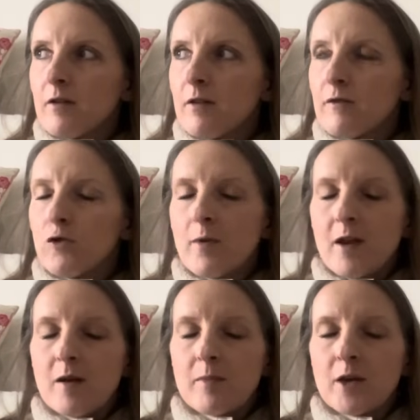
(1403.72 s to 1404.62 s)

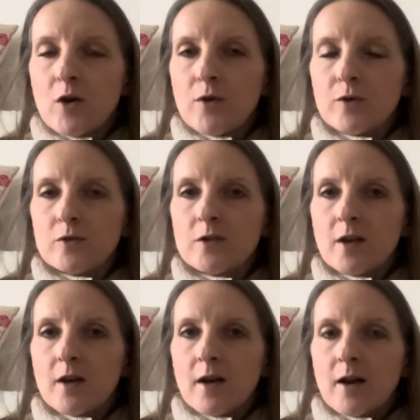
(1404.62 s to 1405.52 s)
Fuming because
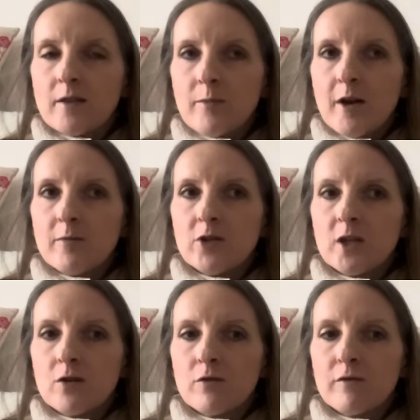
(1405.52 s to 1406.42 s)
I had the bread machine
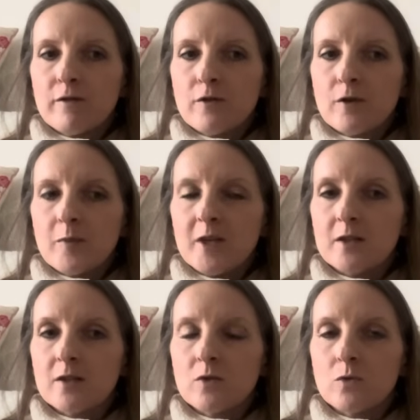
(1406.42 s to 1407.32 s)
on for
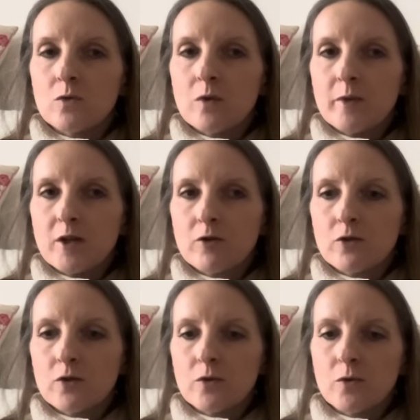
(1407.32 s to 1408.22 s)
pizza dough a week or
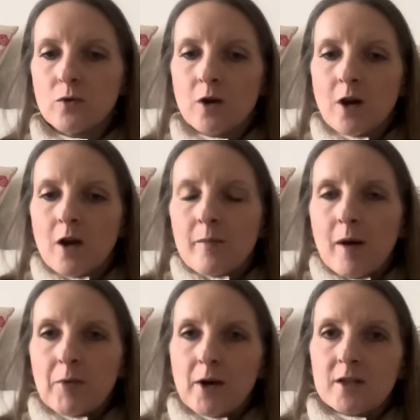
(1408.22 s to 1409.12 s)
two ago, but
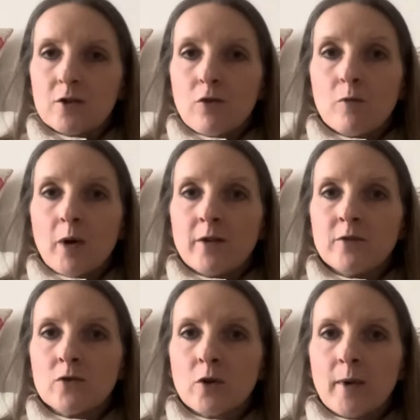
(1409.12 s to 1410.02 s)
I pressed the wrong button,
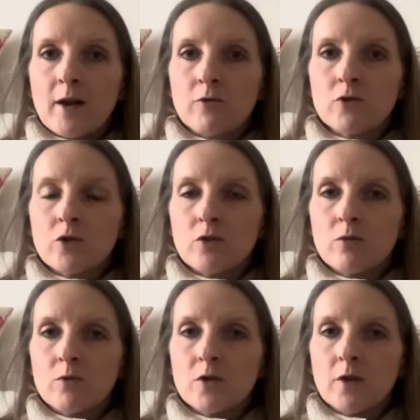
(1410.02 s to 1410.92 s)
so it went on
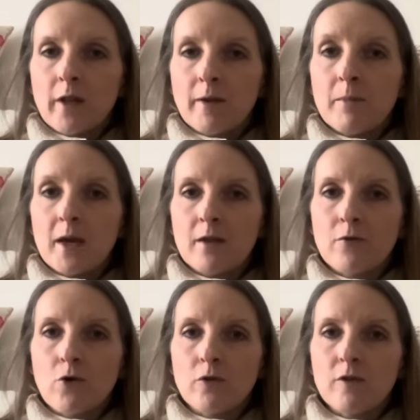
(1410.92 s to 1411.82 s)
to like make the
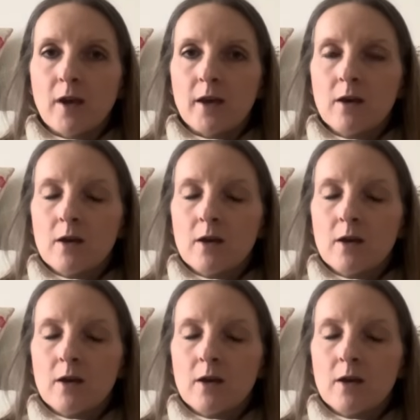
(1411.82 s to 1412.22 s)
wrong thing,